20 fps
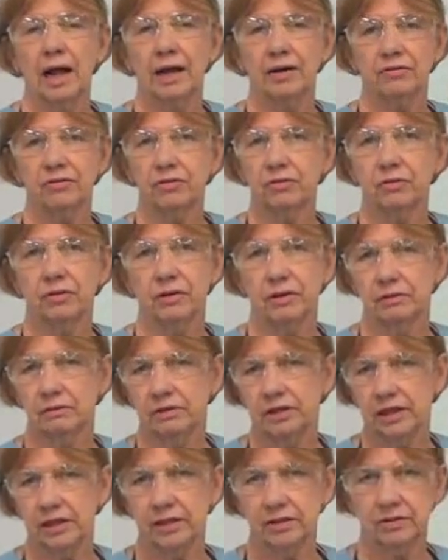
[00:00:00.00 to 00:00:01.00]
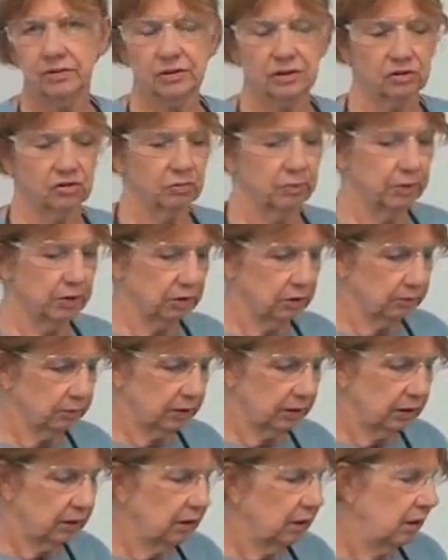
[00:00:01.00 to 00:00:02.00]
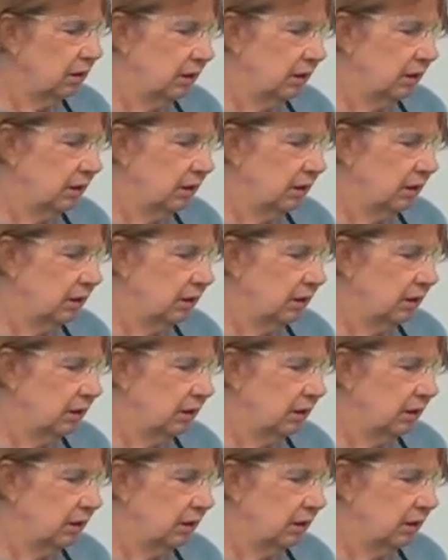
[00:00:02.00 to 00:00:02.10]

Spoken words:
after the day's experiment.